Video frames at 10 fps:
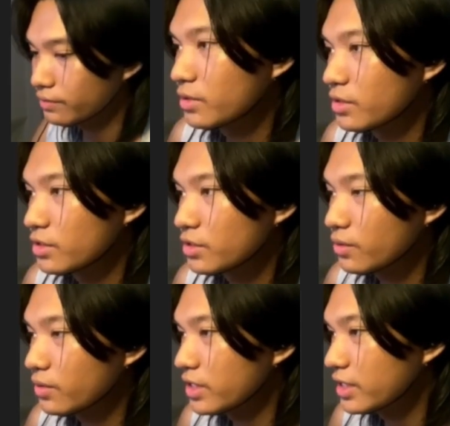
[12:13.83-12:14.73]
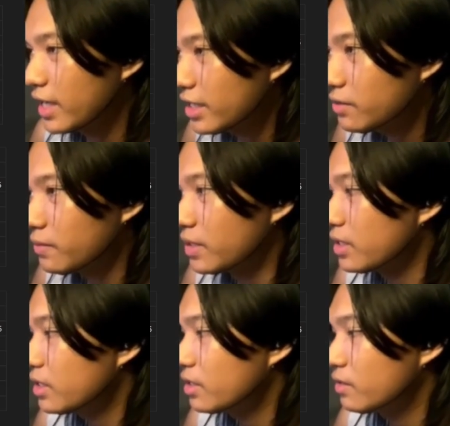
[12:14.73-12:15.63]
So in that
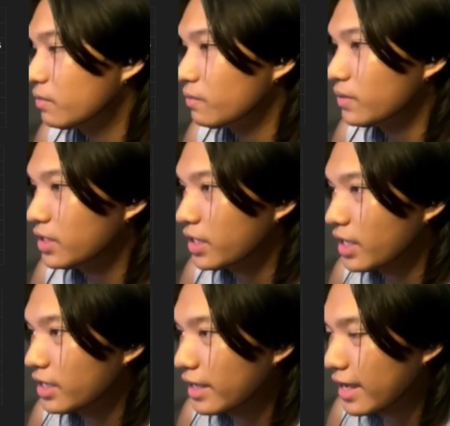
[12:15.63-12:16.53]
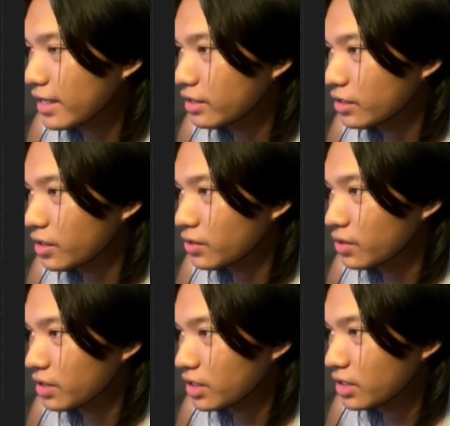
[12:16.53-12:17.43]
way, we can add another
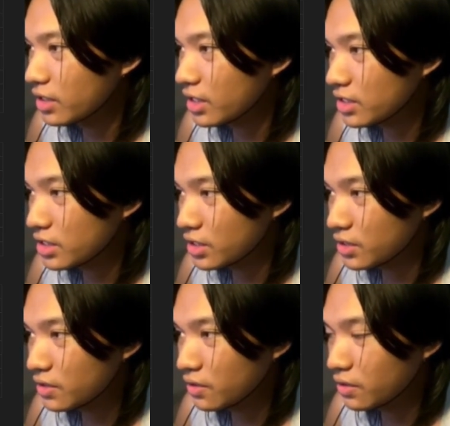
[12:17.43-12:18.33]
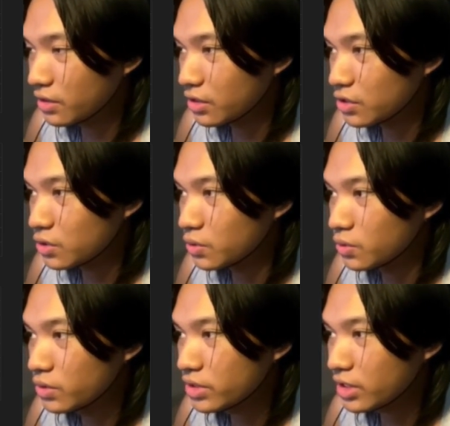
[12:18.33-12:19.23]
index here on the
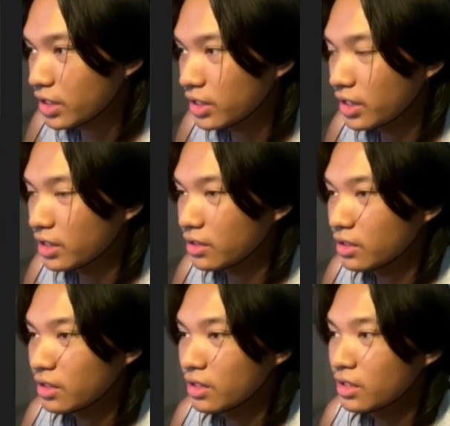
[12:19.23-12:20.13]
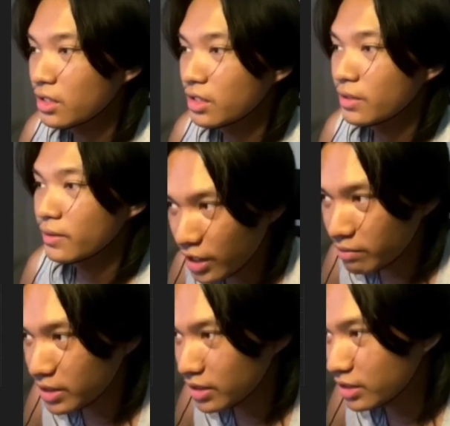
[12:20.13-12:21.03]
schools. And then, I
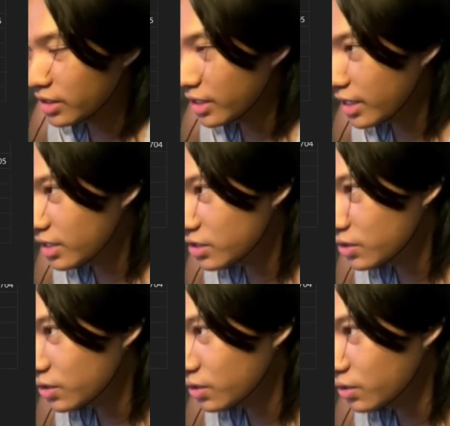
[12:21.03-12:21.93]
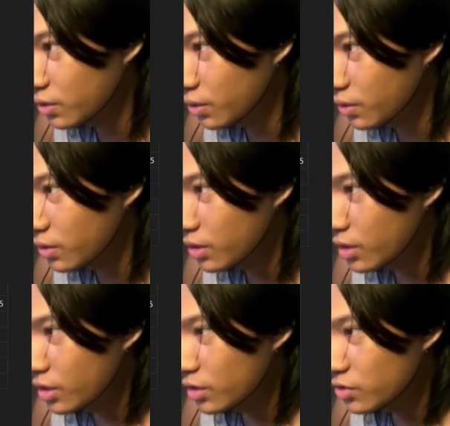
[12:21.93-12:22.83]
mean, the AI shouldn't go
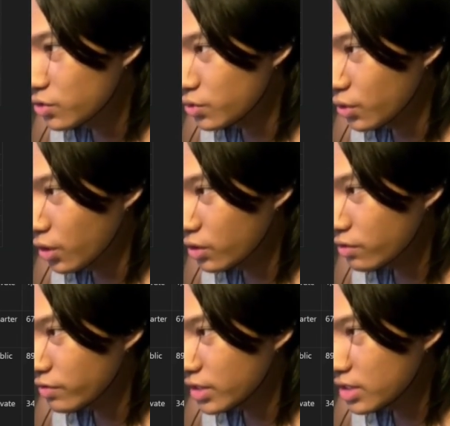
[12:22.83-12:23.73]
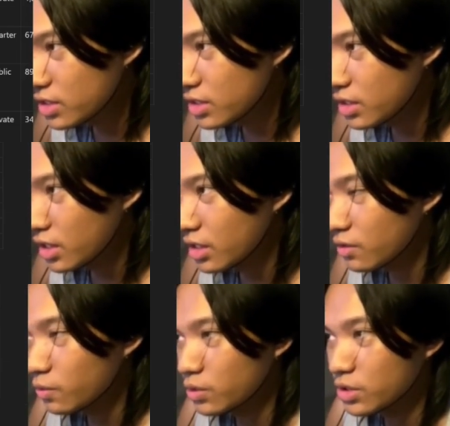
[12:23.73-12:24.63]
through all of these and it
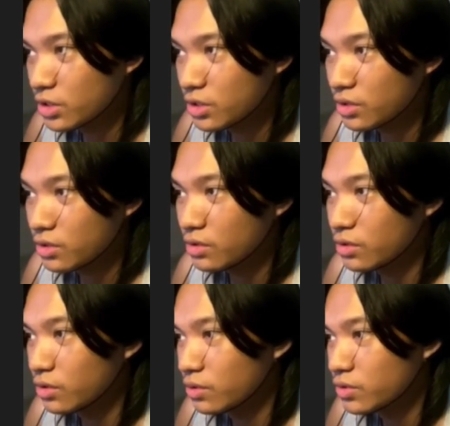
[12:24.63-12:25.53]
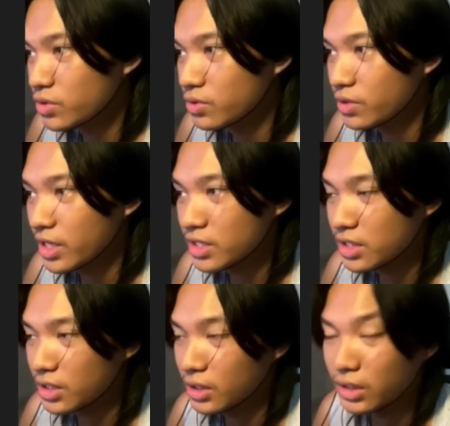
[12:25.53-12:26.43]
would just go through a
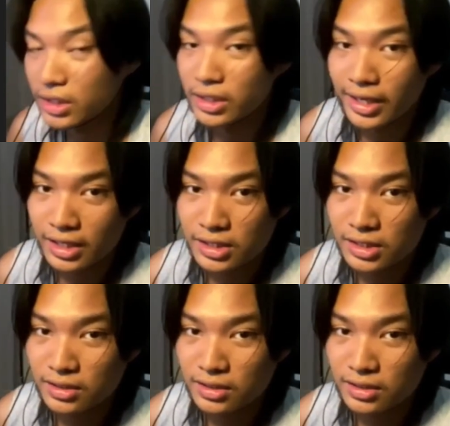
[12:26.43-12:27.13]
single index.